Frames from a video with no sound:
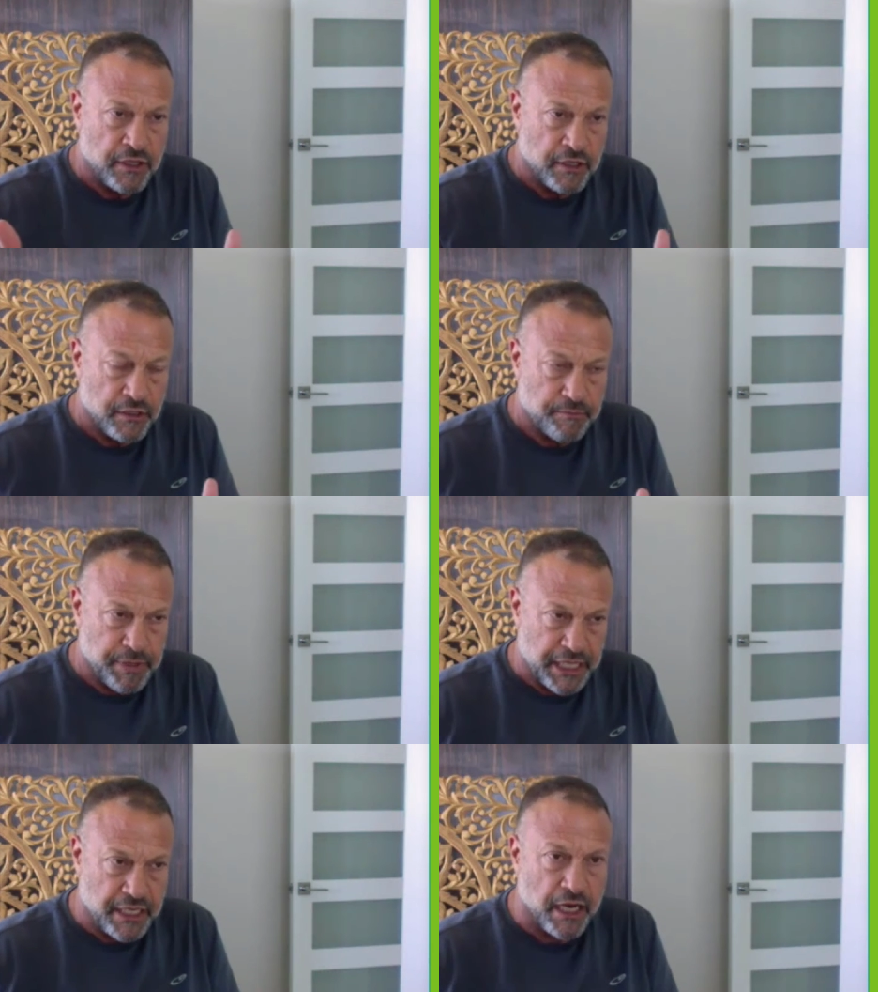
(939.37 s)

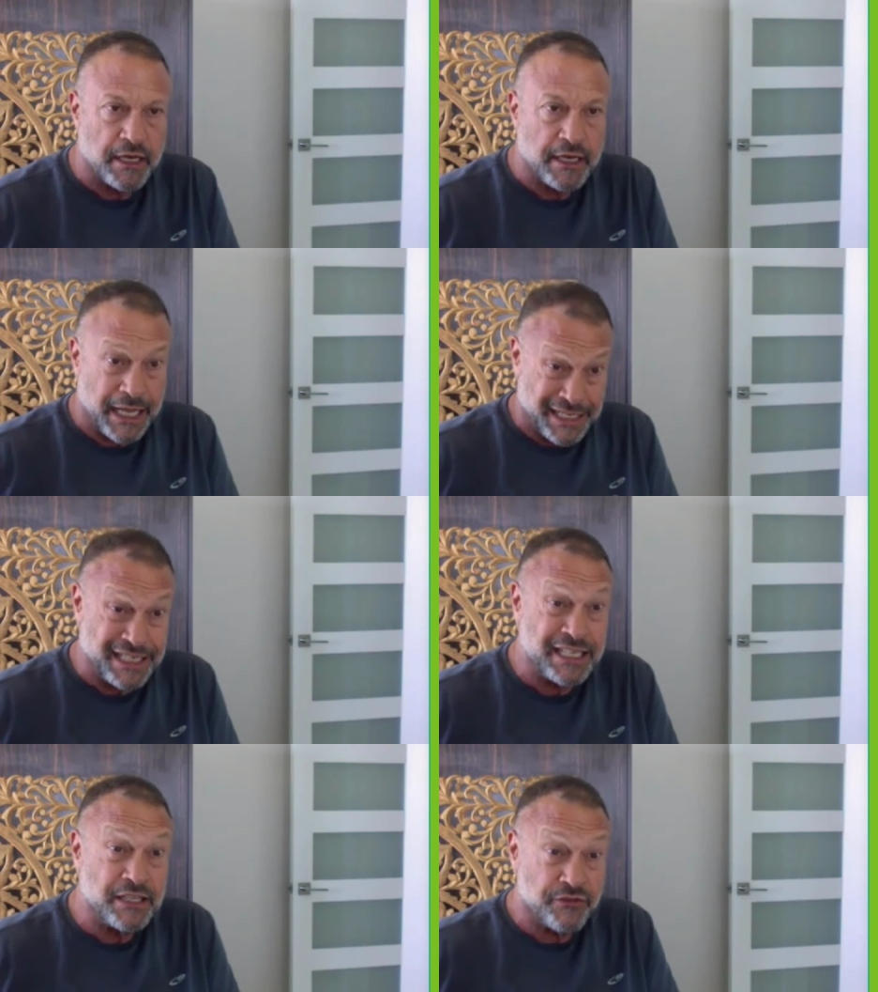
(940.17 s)
begun and
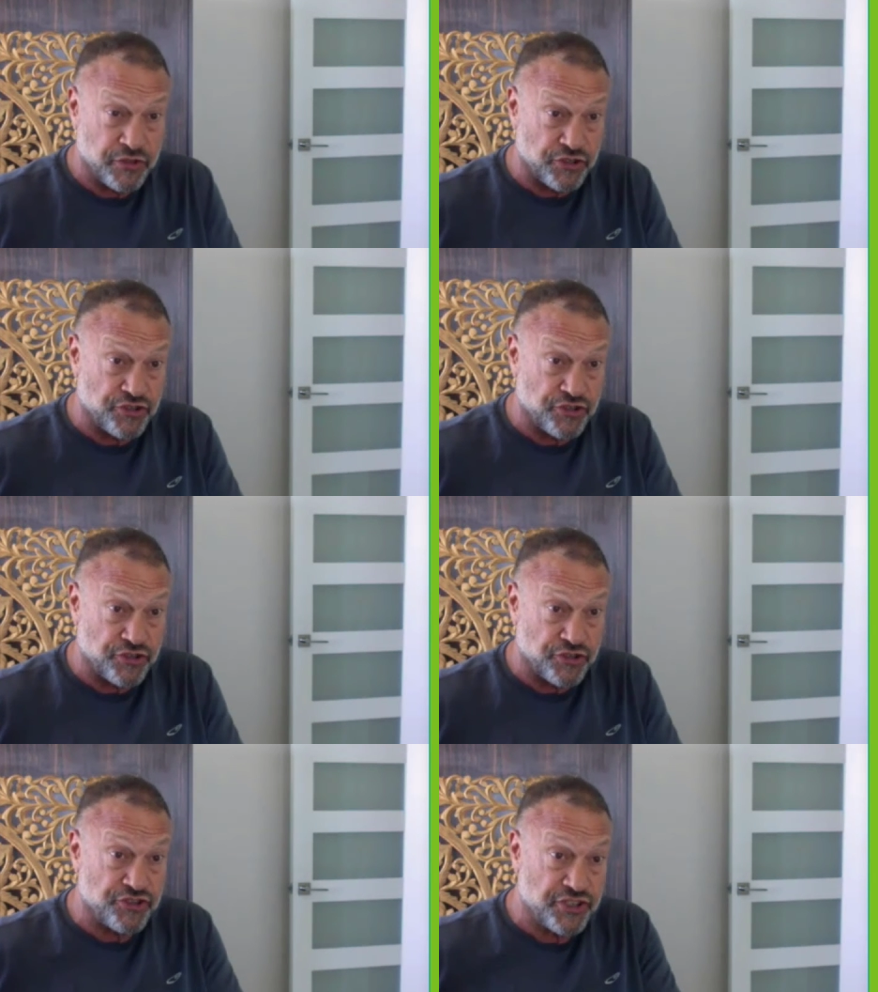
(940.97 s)
needs to
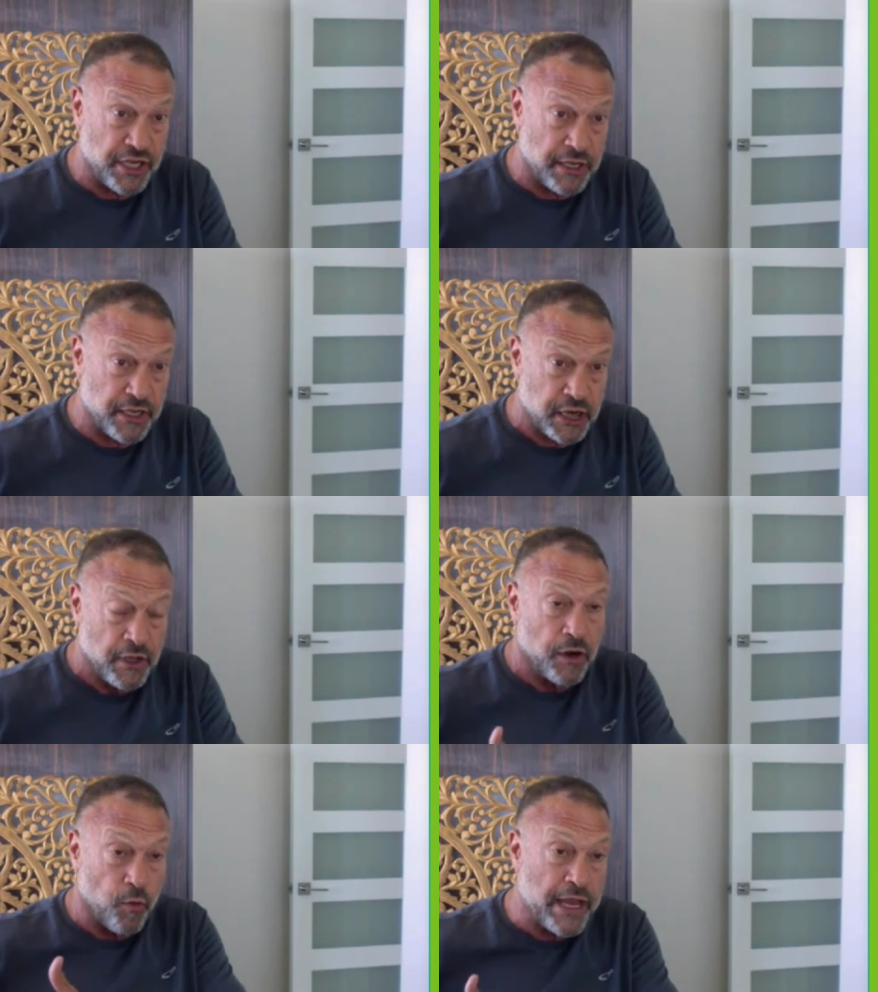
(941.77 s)
shift
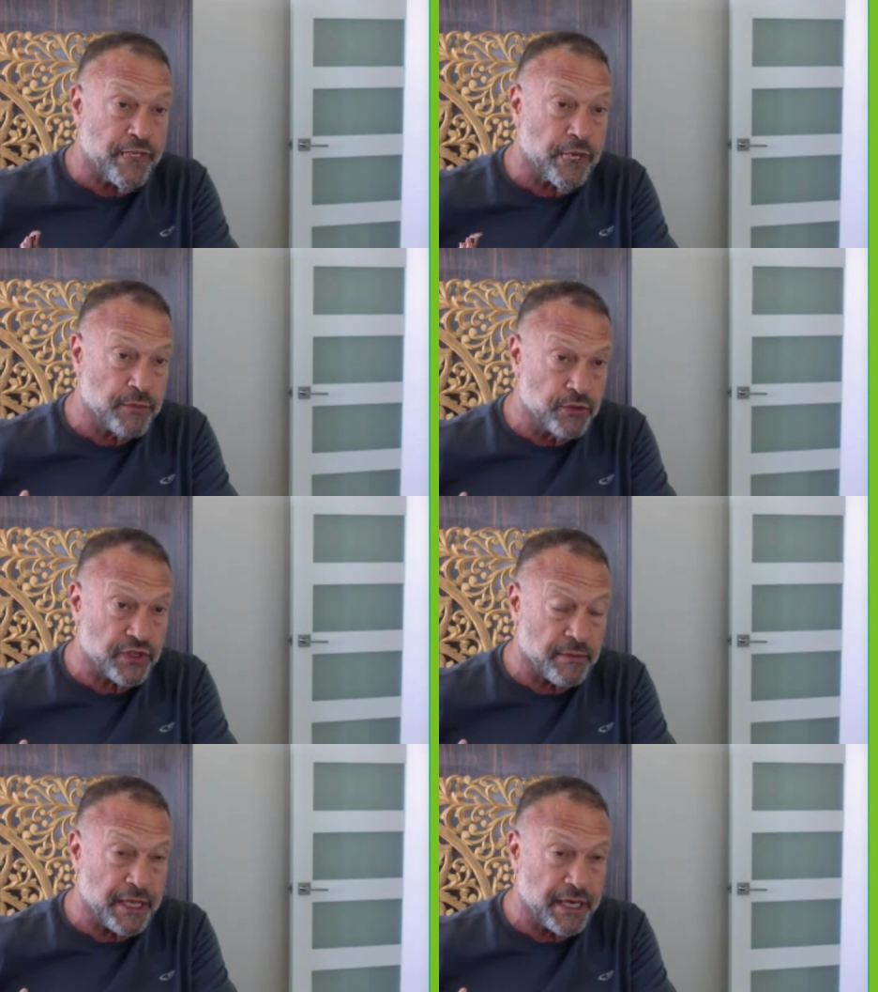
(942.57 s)
away from using a
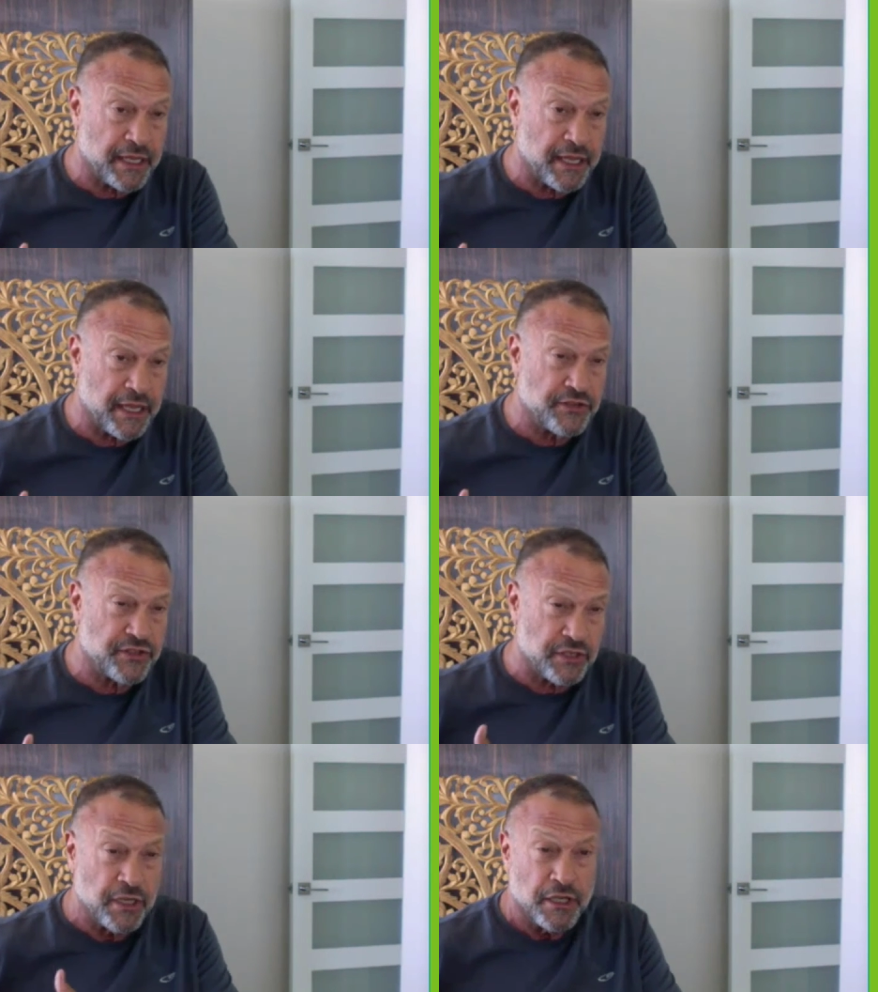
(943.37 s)
medication
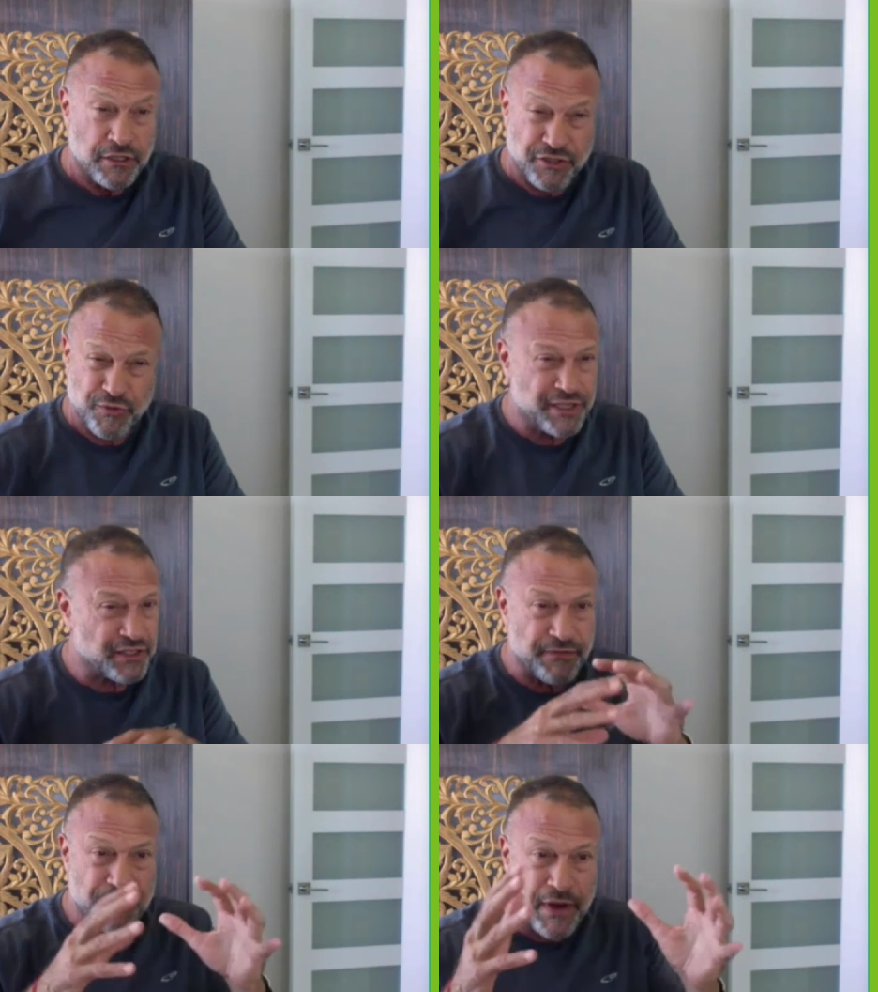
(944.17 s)
to treat this
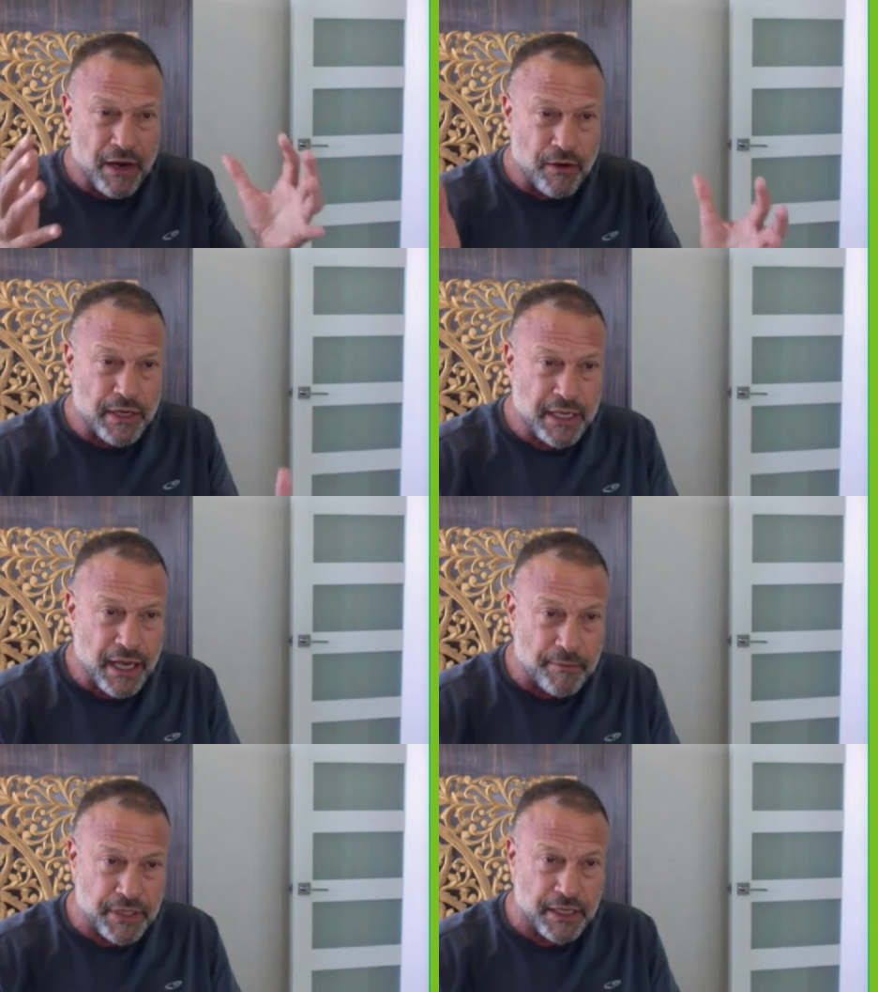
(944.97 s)
very
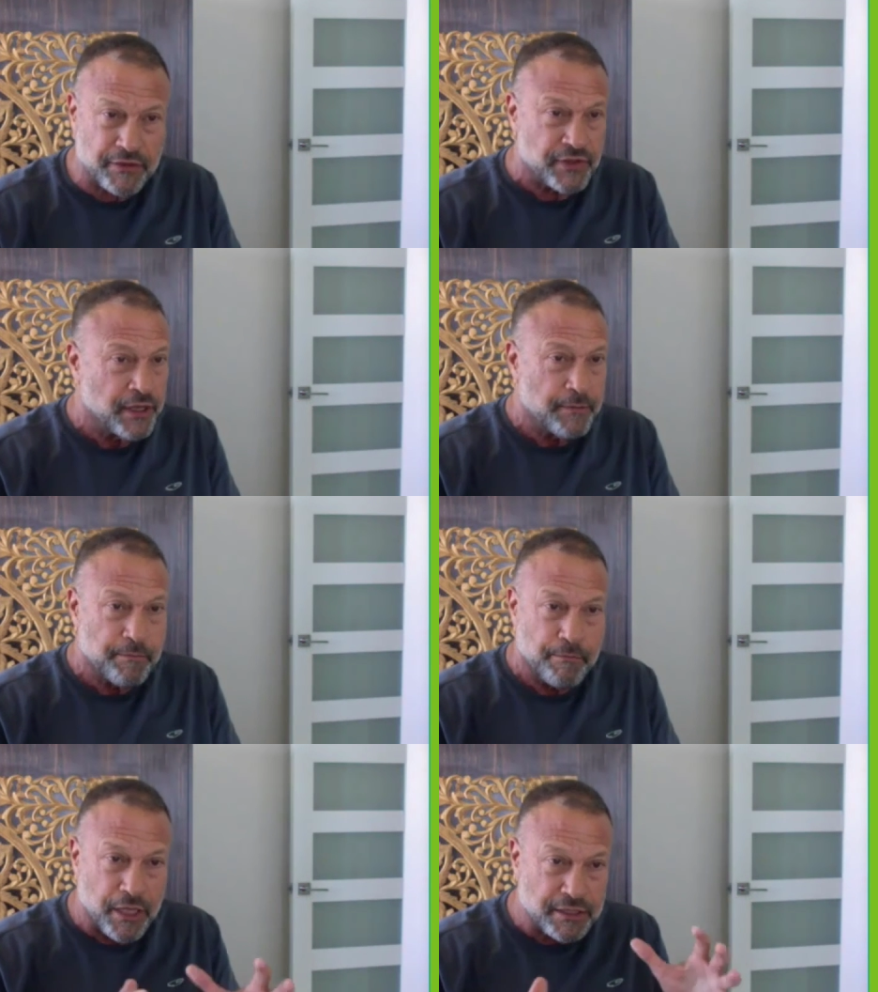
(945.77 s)
complex
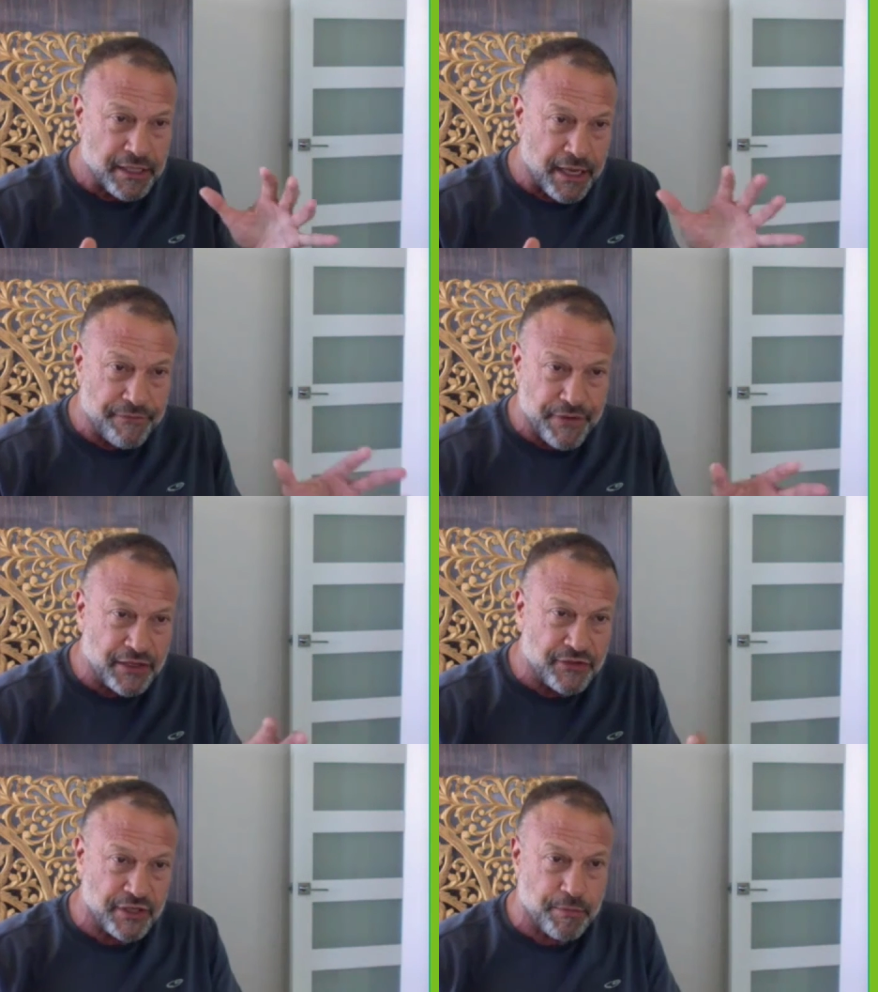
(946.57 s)

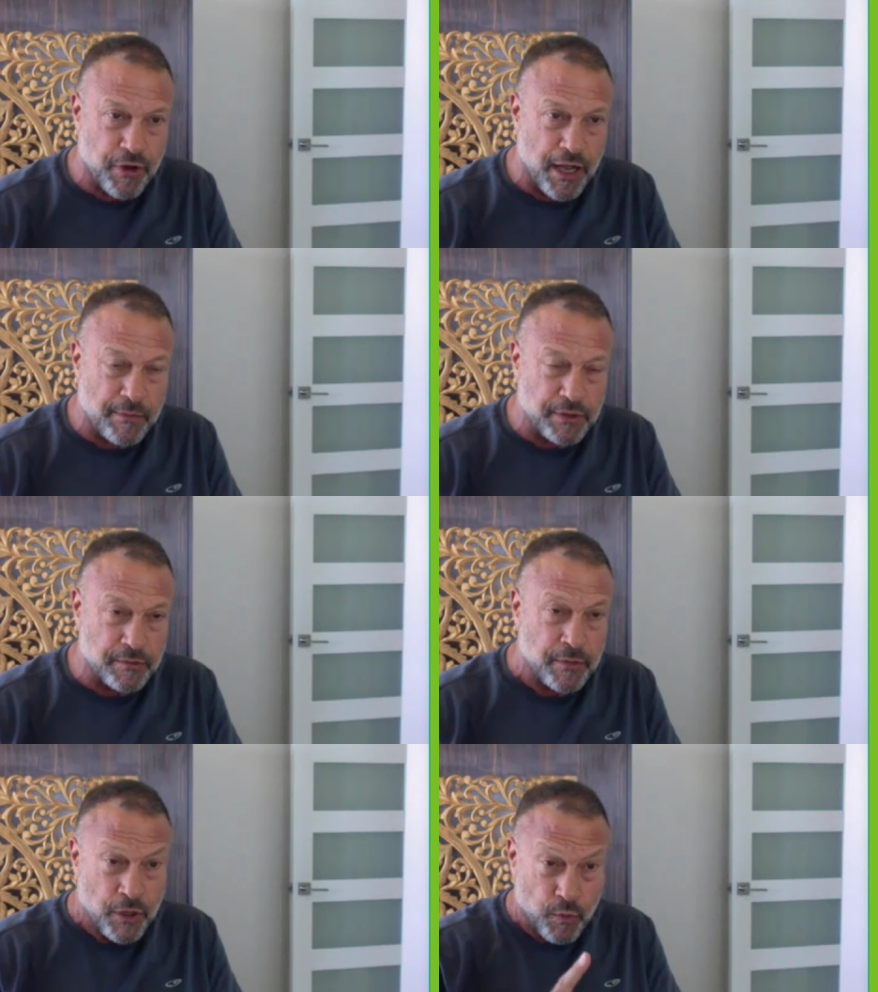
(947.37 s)
multiphasic problem
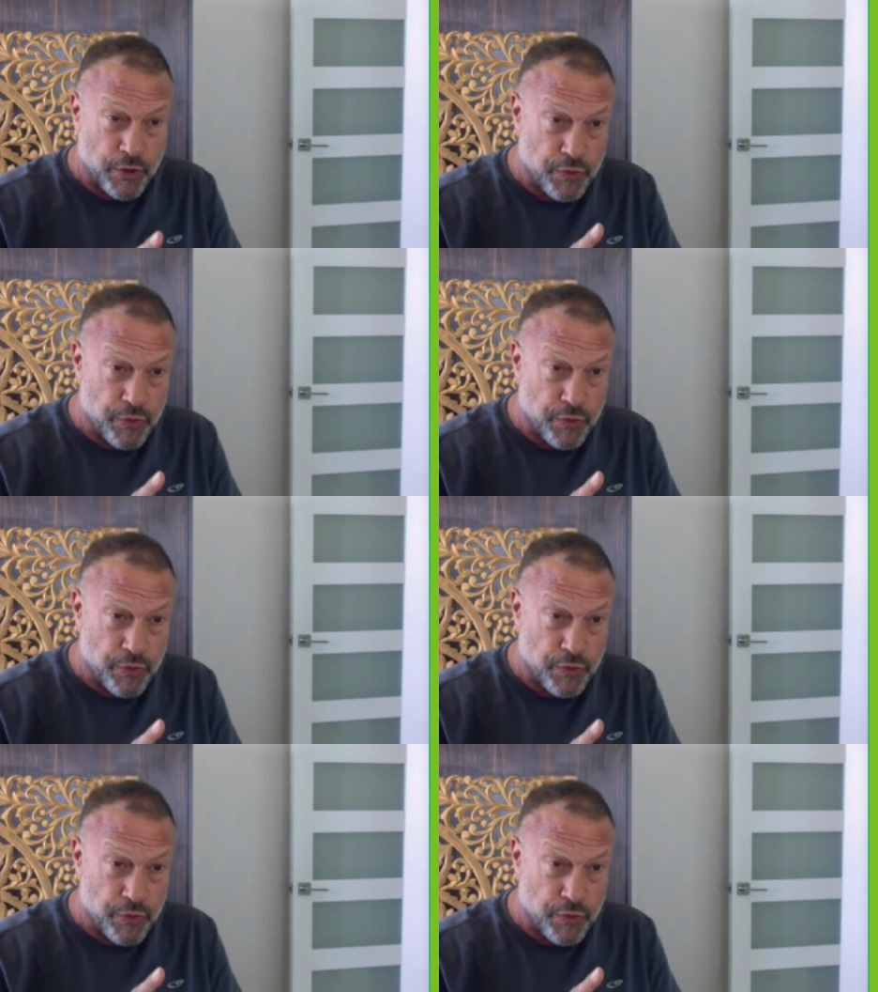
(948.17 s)
with